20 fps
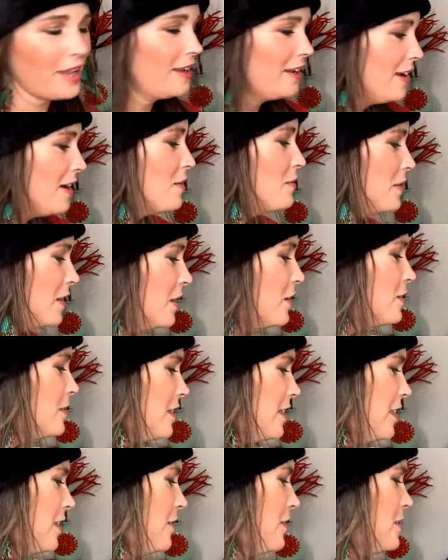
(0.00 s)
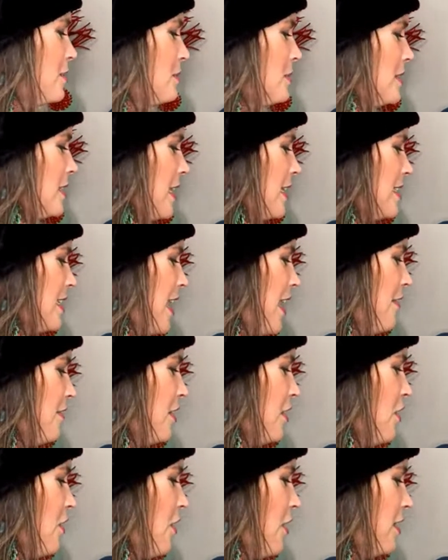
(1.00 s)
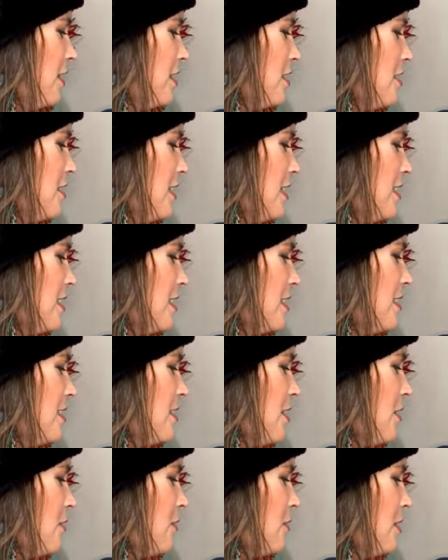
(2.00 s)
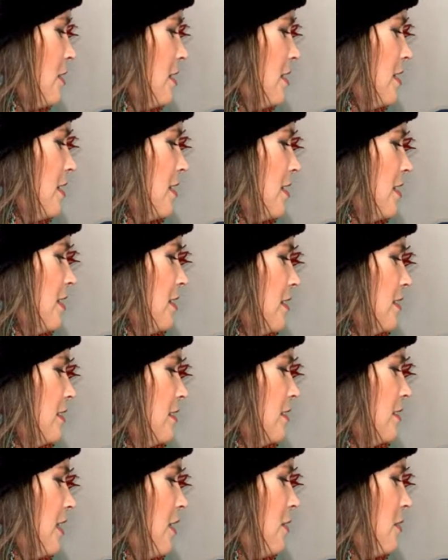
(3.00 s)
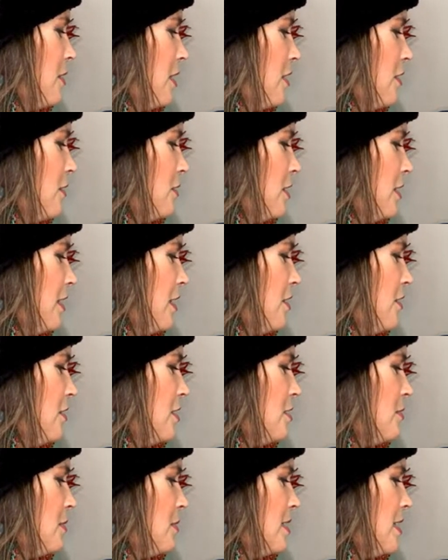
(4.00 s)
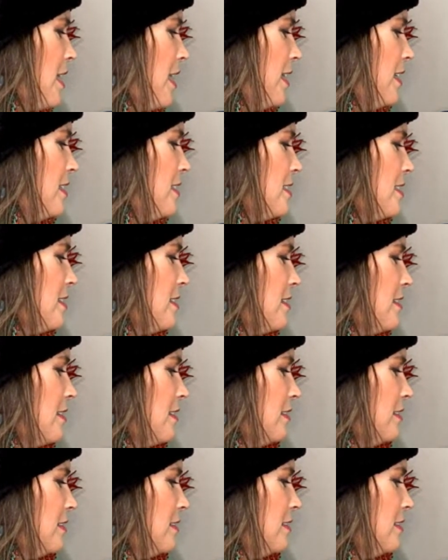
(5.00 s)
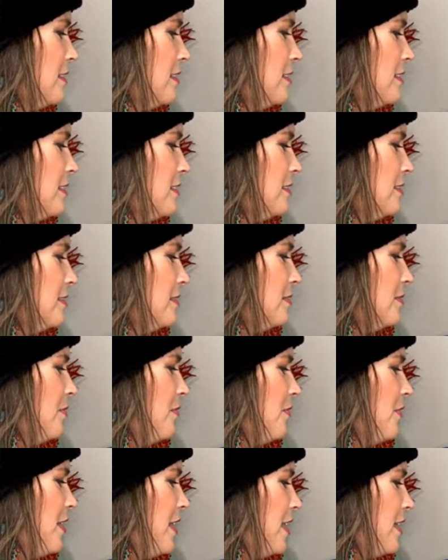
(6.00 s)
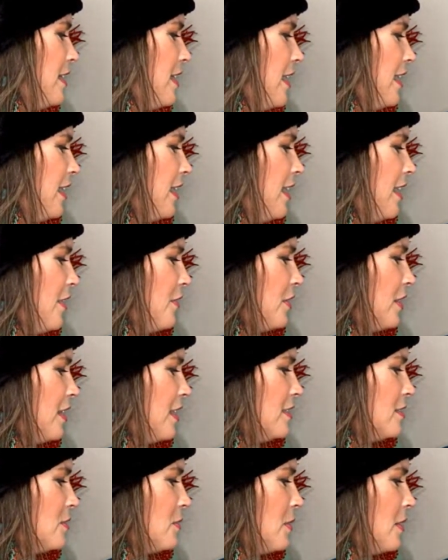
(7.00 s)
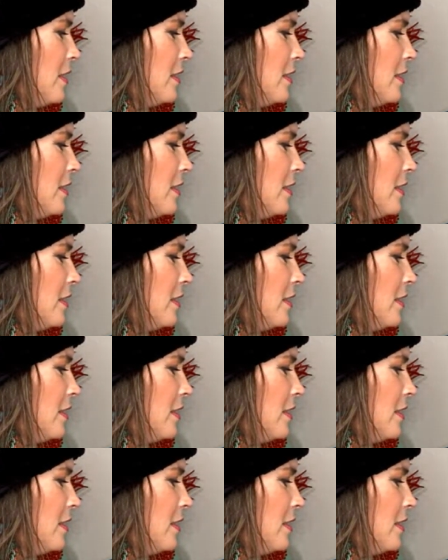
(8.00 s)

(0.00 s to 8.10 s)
okay, lights. I want to go look at Christmas lights. I haven't gone this season, so I want to go look at Christmas lights. Then I can have a glass of